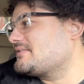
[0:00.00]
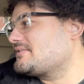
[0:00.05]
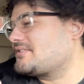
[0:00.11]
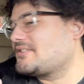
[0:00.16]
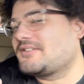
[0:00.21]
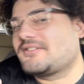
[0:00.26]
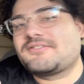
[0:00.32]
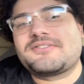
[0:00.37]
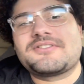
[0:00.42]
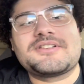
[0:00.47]

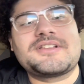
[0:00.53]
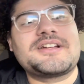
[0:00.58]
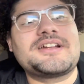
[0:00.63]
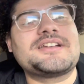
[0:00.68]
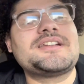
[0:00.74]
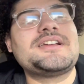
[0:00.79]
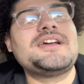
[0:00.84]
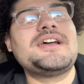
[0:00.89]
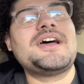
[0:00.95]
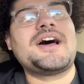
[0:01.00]
for for land.
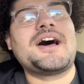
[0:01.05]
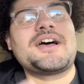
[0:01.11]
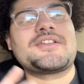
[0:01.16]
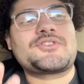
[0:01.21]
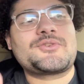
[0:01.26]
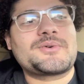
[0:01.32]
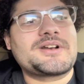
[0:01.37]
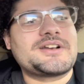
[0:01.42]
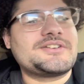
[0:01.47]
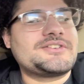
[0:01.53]
Uh, so
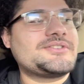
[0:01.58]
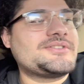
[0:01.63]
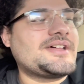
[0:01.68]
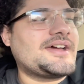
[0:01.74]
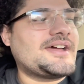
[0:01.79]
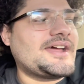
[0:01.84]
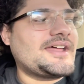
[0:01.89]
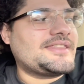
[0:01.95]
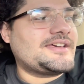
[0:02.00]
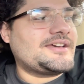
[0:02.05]
we're gonna do
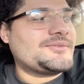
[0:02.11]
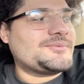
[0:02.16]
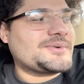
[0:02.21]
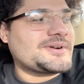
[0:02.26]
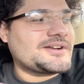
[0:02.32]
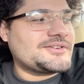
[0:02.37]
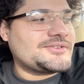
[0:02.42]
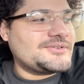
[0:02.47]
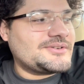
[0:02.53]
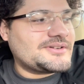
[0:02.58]
that, and then we're
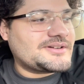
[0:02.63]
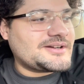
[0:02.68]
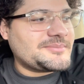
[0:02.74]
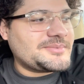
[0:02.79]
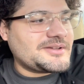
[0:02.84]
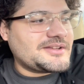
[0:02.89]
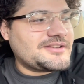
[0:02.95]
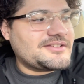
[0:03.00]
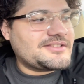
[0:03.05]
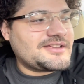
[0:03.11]
gonna do a couple
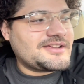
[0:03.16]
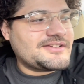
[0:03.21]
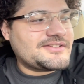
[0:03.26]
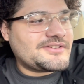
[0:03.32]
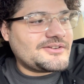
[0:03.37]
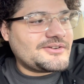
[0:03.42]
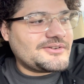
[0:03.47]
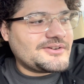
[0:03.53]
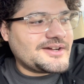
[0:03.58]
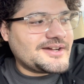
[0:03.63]
other things.
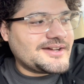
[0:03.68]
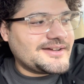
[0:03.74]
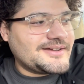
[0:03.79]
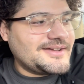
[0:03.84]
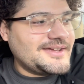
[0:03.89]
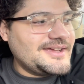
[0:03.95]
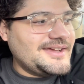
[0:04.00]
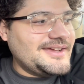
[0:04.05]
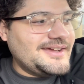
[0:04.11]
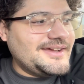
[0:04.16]
So uh,
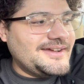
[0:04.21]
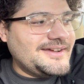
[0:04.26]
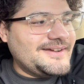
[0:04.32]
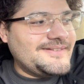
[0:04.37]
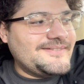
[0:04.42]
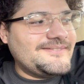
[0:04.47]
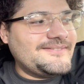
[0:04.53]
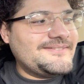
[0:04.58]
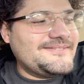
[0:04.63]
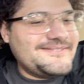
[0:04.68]

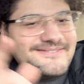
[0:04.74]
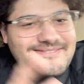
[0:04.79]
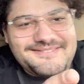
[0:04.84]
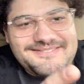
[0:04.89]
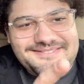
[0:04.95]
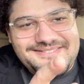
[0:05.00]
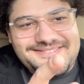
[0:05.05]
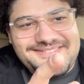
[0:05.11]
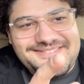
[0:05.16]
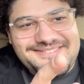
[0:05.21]

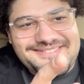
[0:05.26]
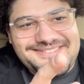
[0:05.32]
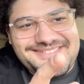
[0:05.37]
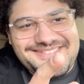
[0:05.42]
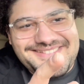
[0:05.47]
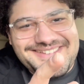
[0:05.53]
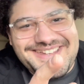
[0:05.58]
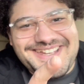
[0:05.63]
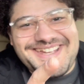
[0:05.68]
Stay tuned.